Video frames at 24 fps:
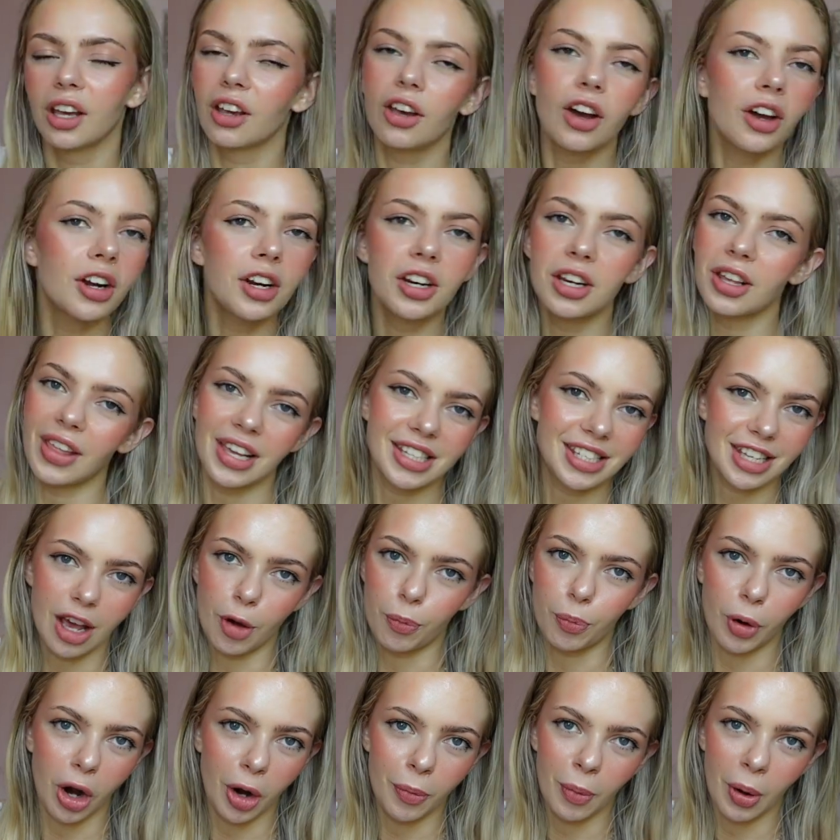Gotta do that
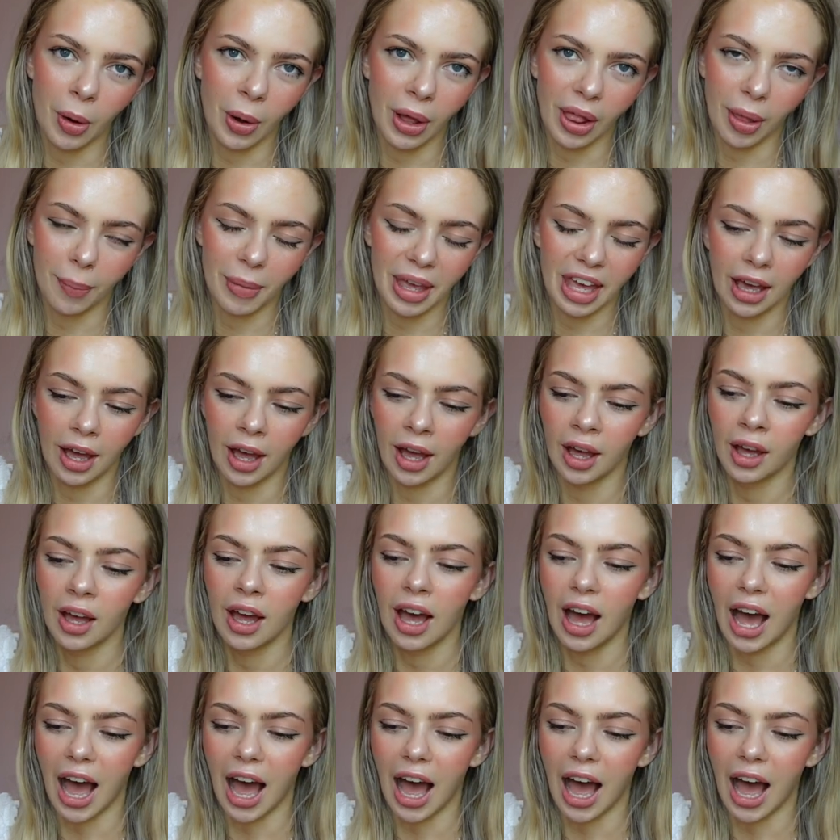self promo while I'm here.